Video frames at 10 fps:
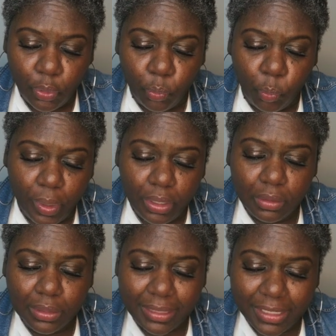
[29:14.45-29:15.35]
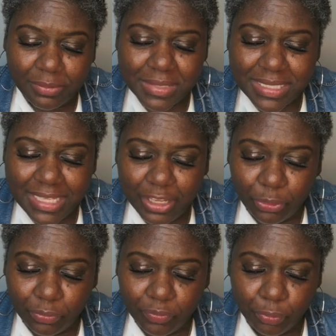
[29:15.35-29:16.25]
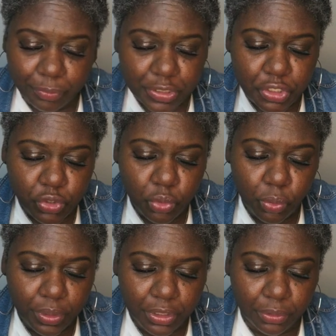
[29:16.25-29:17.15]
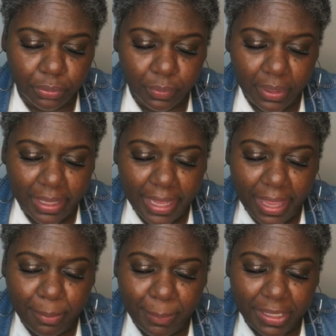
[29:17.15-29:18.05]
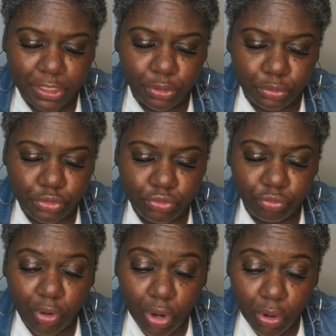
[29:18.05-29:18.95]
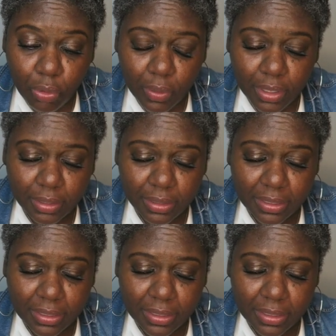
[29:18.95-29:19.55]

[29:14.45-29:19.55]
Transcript: will himself restore you and make you strong,